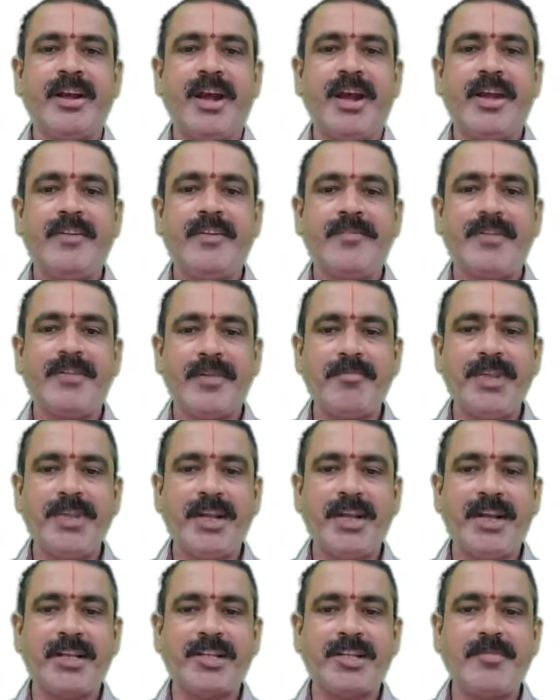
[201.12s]
and from the
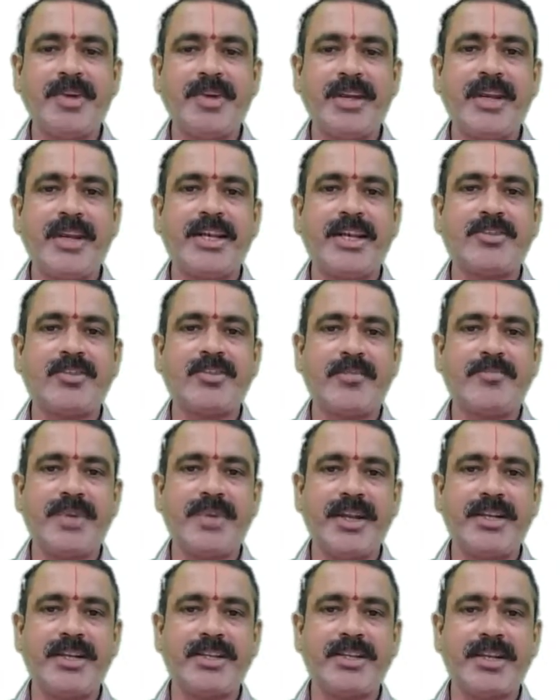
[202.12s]
customer he has to
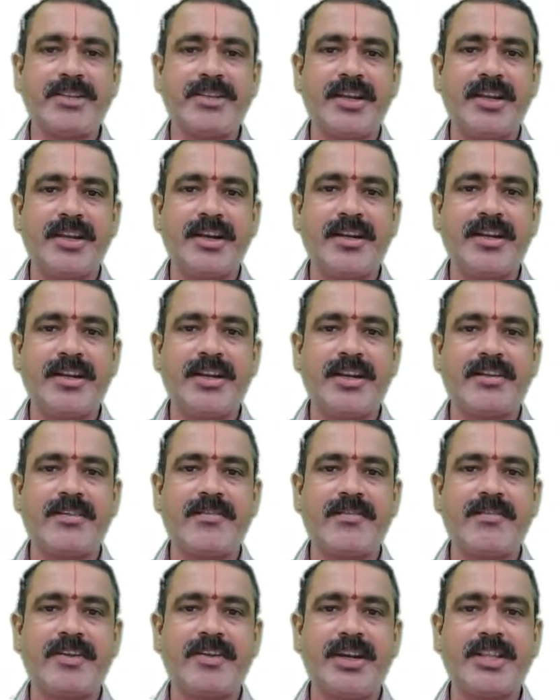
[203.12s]
obtain such a letter
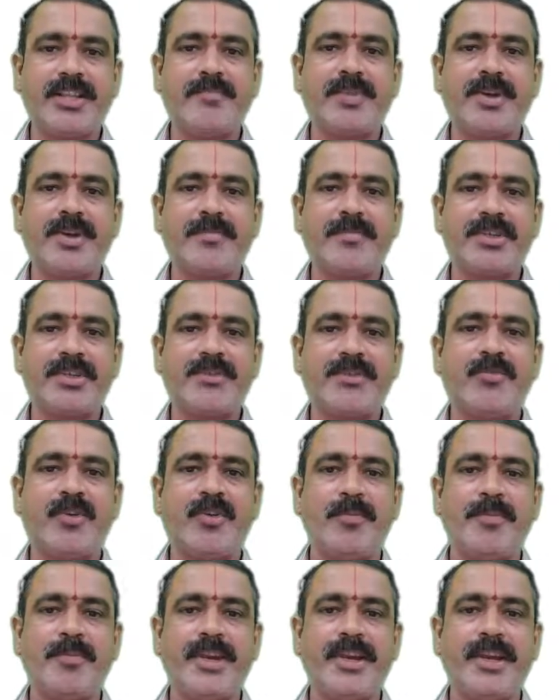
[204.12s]
for the purpose of
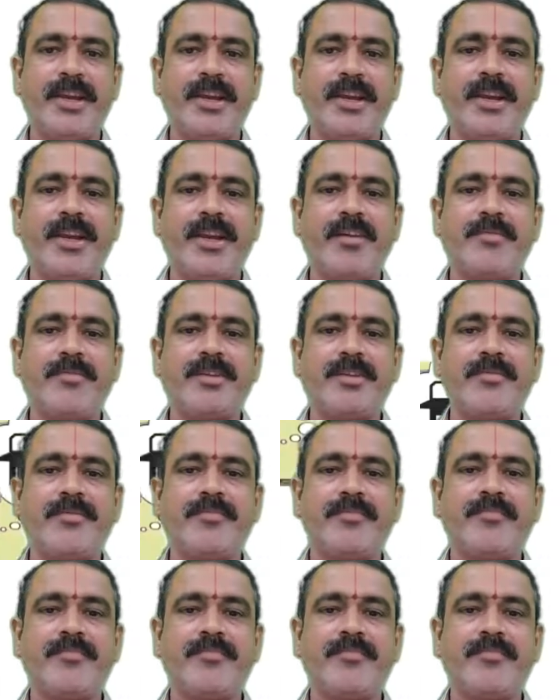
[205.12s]
opening an account.